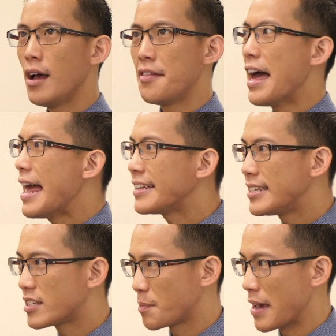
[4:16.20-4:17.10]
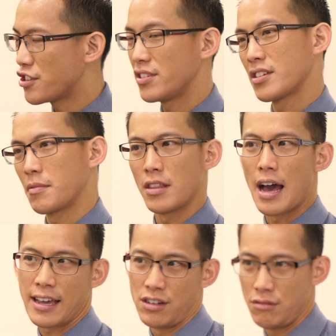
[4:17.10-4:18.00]
That anticipation is something that
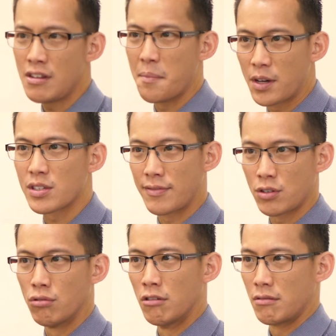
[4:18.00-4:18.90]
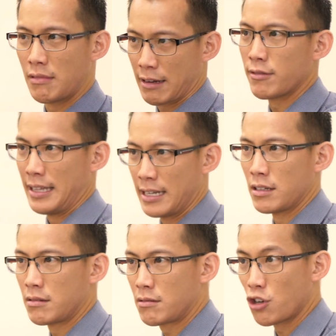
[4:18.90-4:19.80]
I can do now because I've taught like
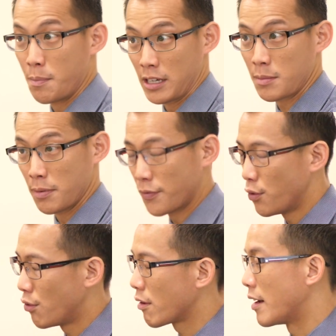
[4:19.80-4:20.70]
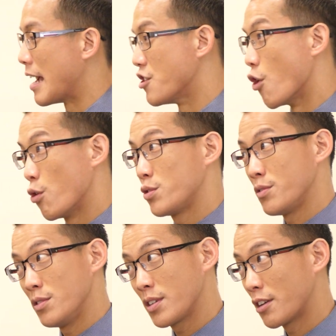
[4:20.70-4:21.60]
related topics before and I know
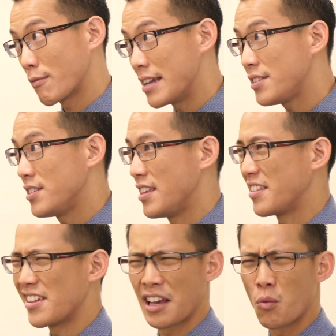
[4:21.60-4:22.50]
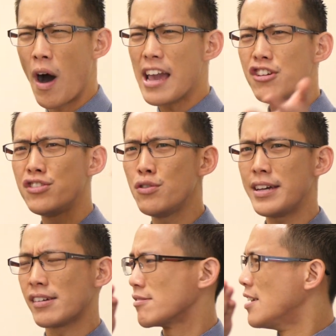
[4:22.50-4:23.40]
students are going to raise this thing. They're like, why are you
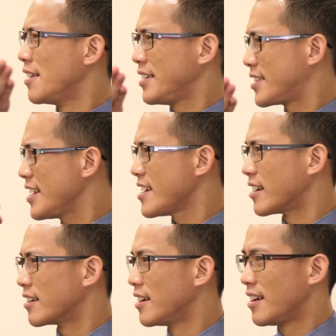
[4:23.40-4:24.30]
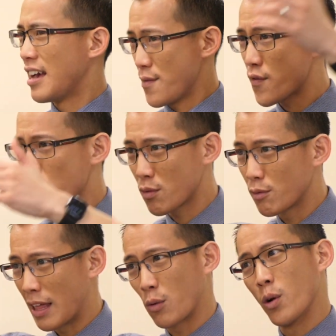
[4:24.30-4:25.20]
doing this thing? Have you ever like